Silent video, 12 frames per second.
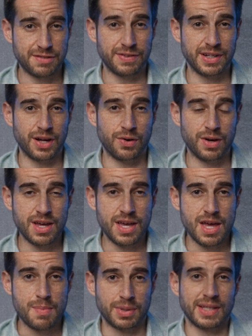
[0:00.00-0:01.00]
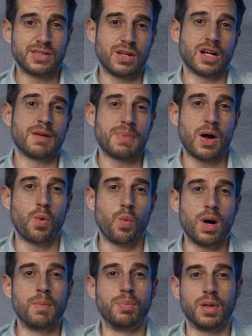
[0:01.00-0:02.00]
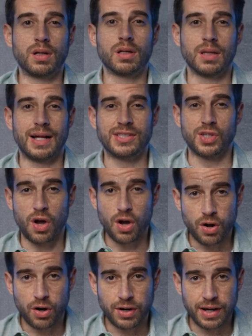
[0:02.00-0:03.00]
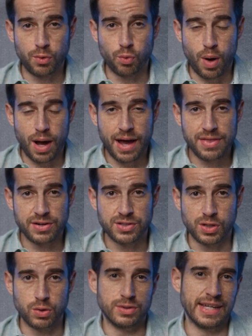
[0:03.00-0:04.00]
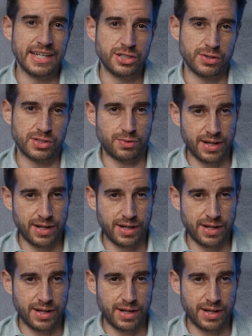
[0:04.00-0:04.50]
video, but let's talk about what blood clots are and why they're so dangerous right